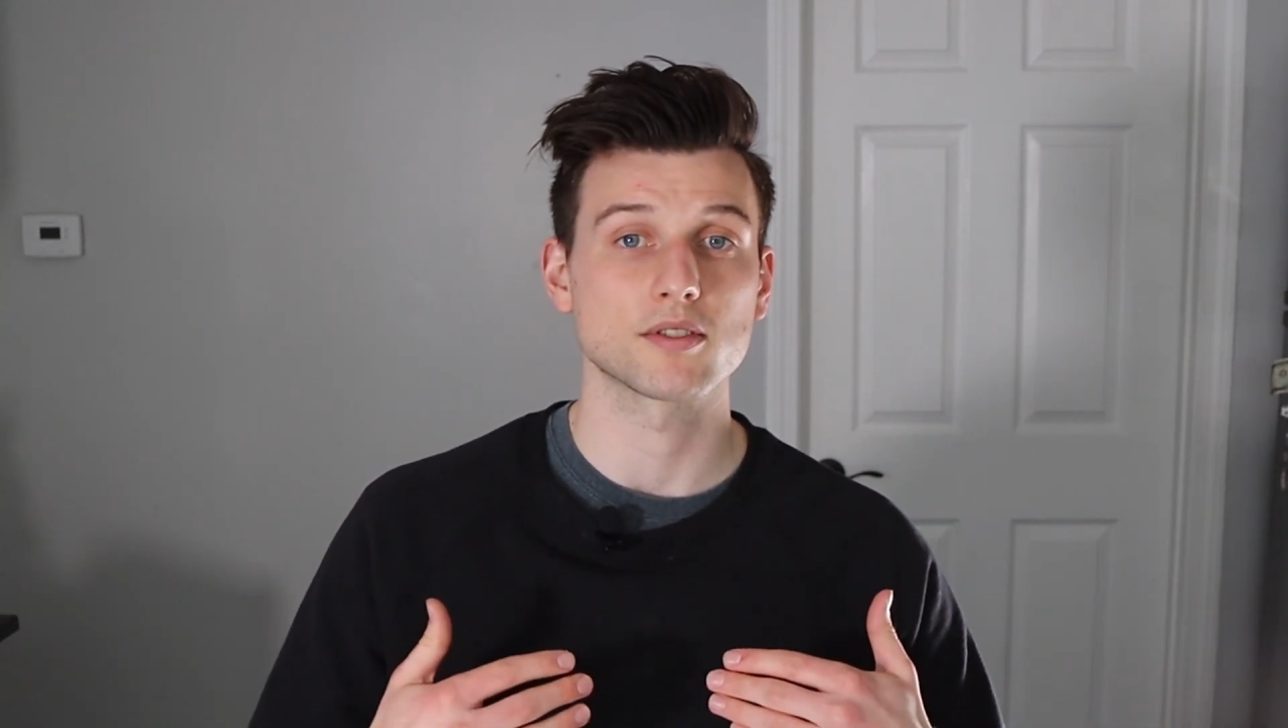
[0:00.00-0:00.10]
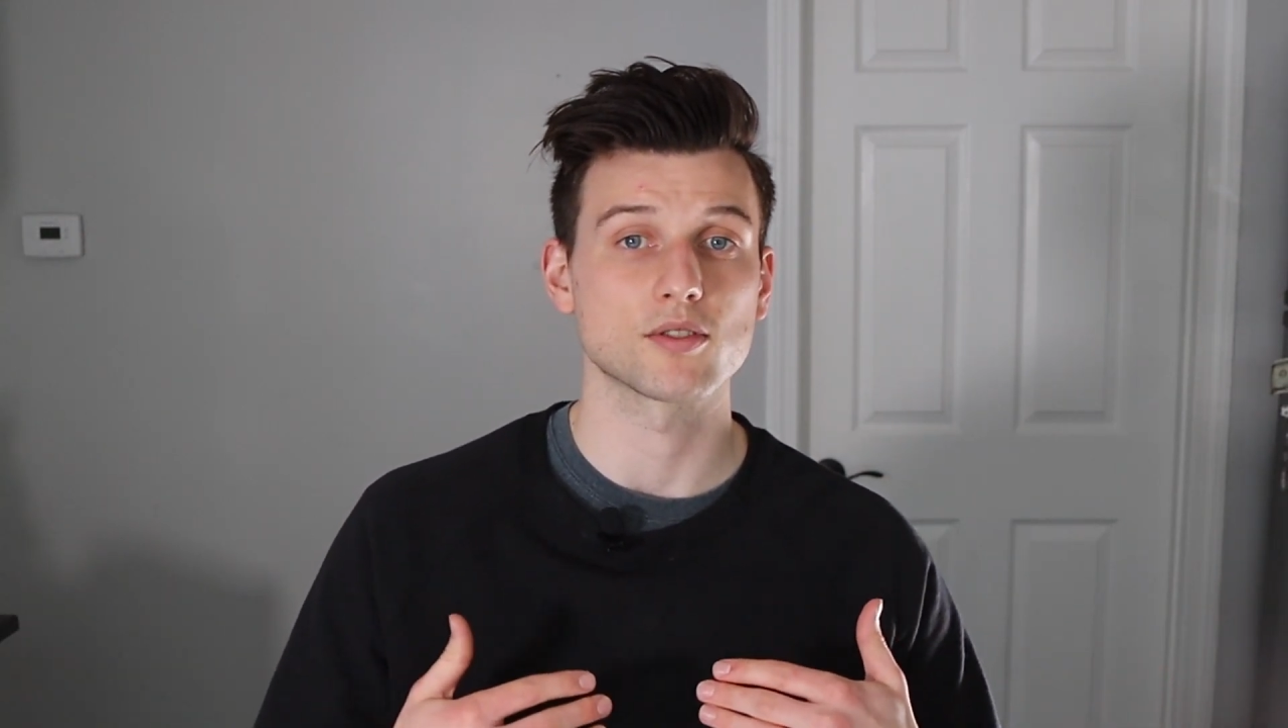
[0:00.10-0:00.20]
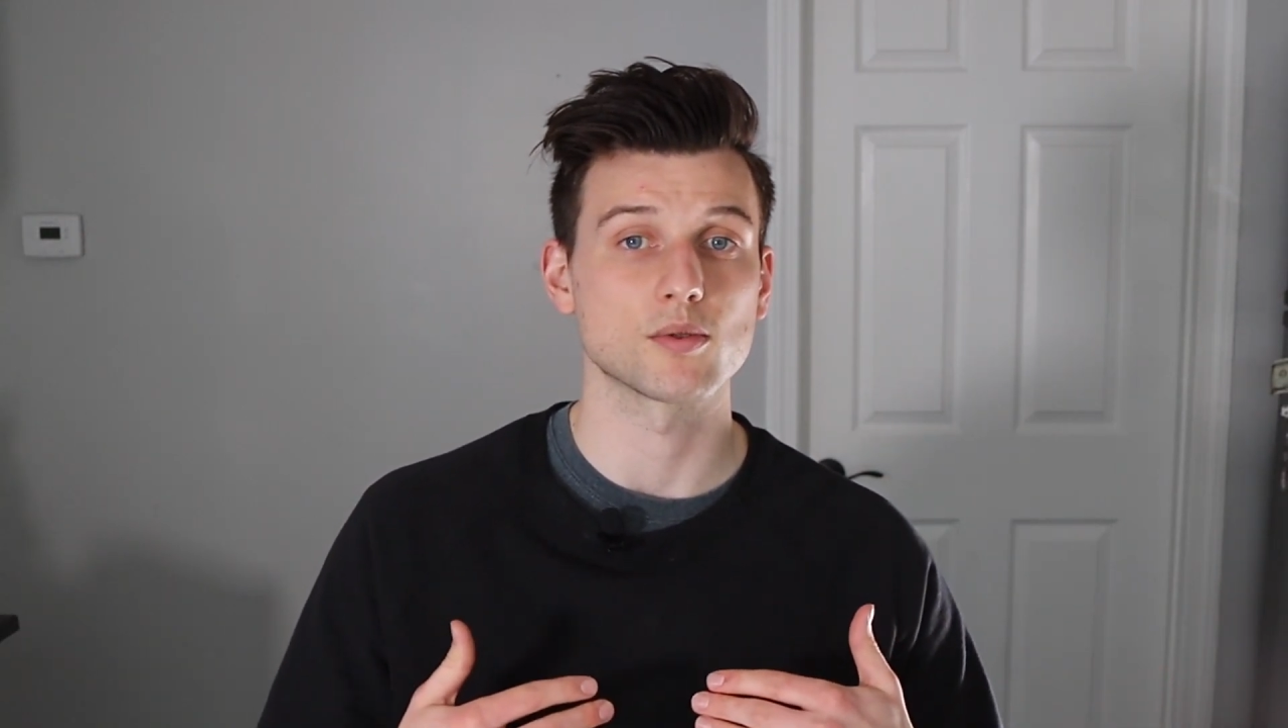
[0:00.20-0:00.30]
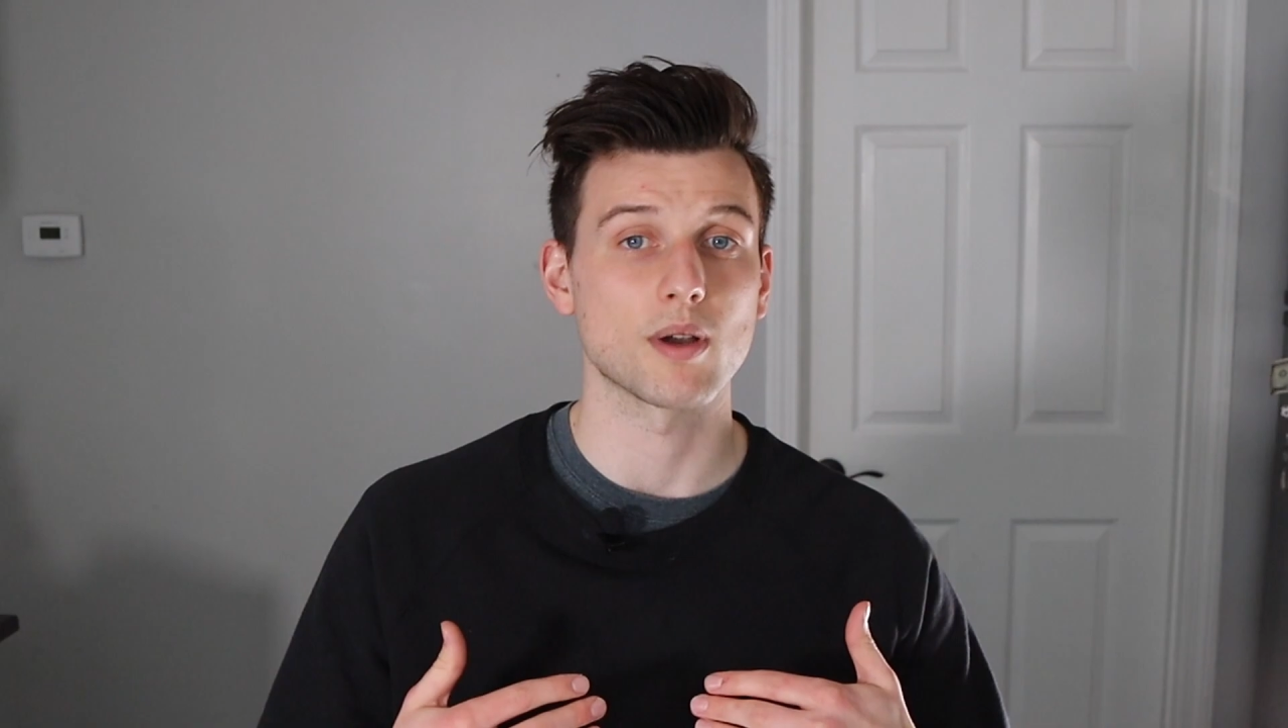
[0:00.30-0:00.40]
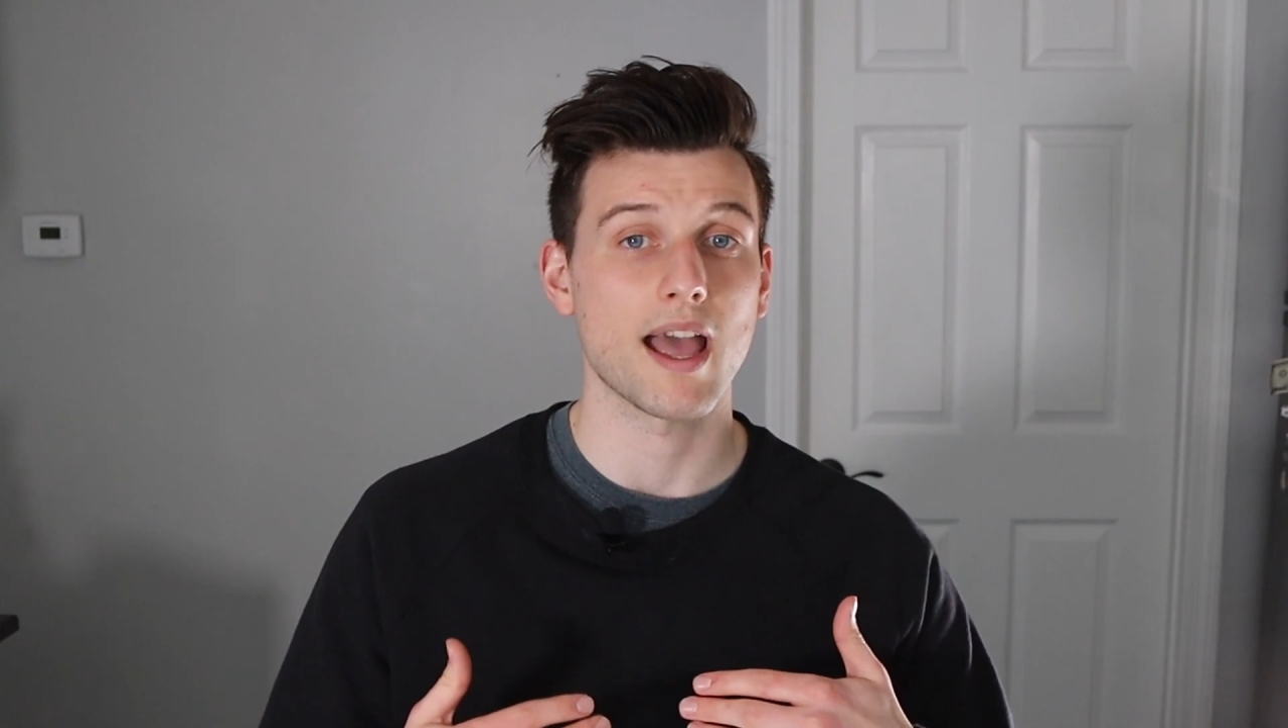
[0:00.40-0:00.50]

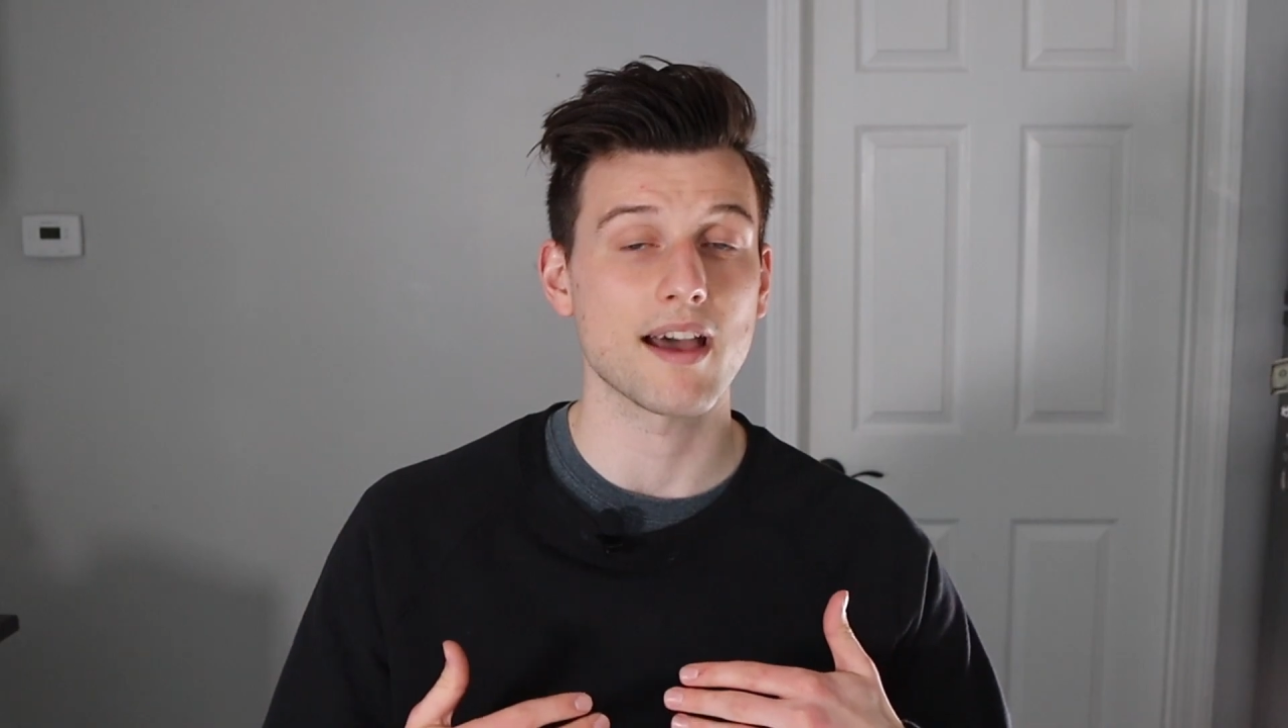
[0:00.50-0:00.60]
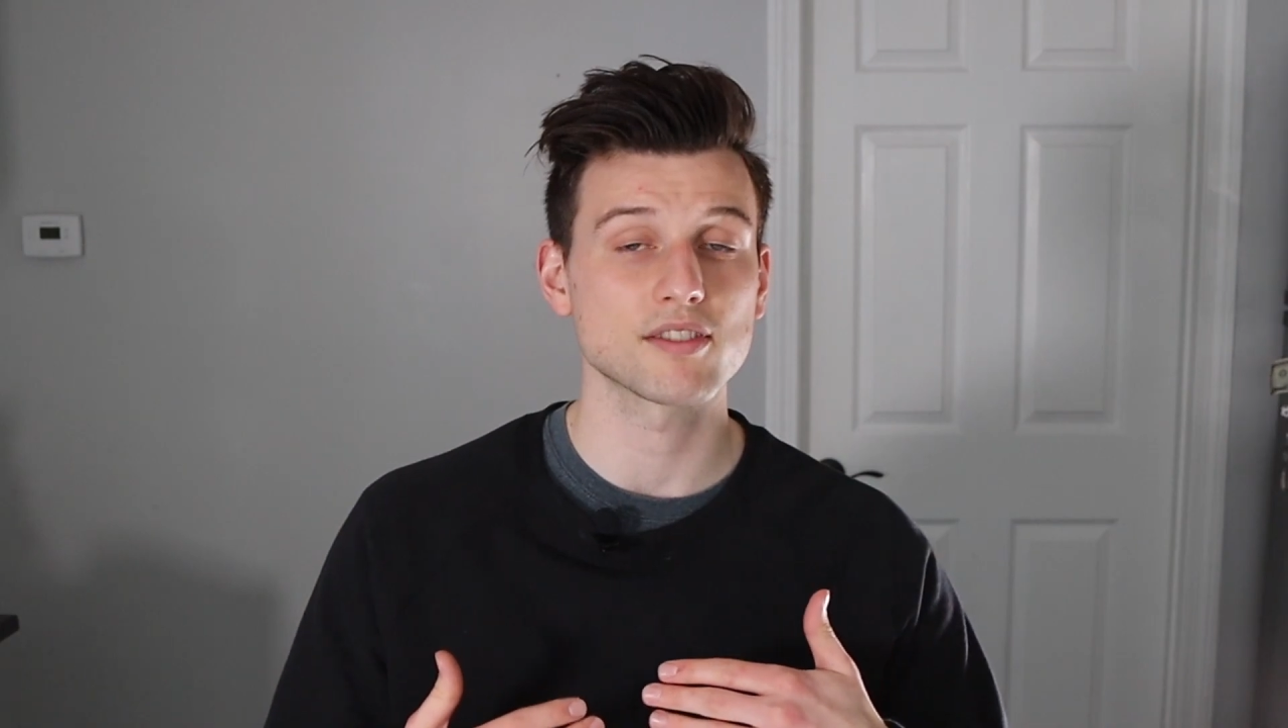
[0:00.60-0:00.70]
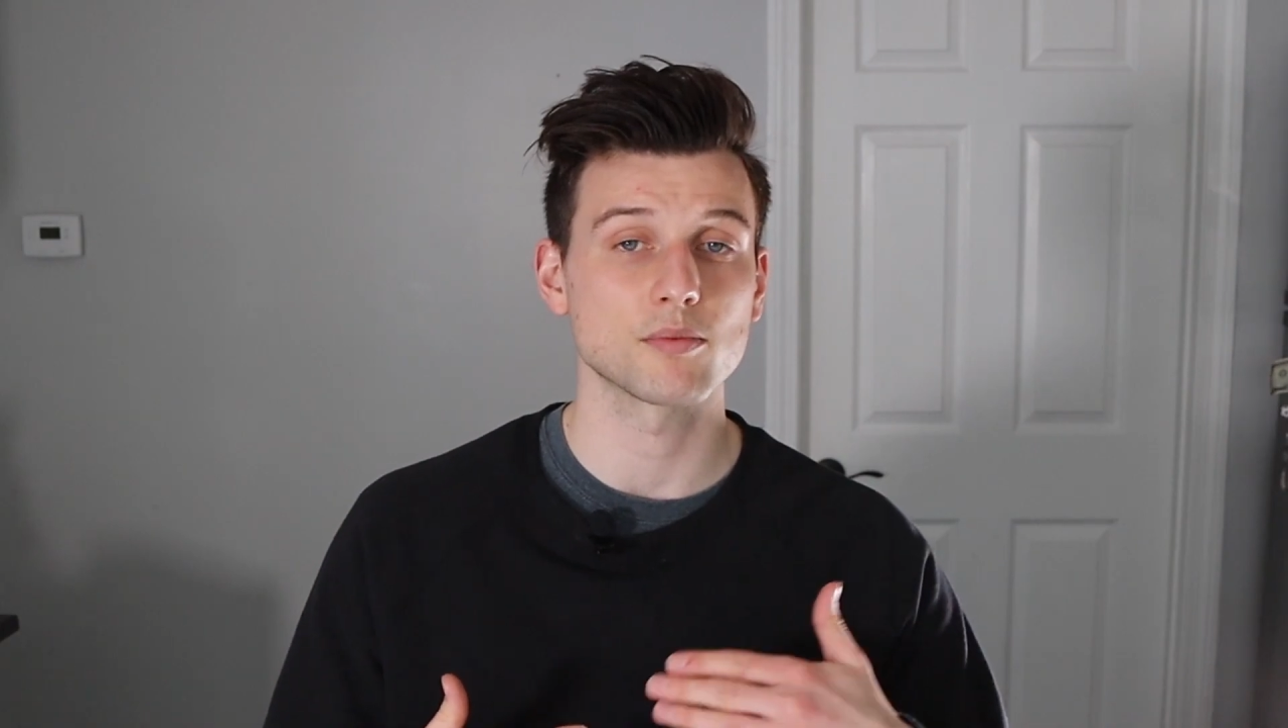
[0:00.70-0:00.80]
to have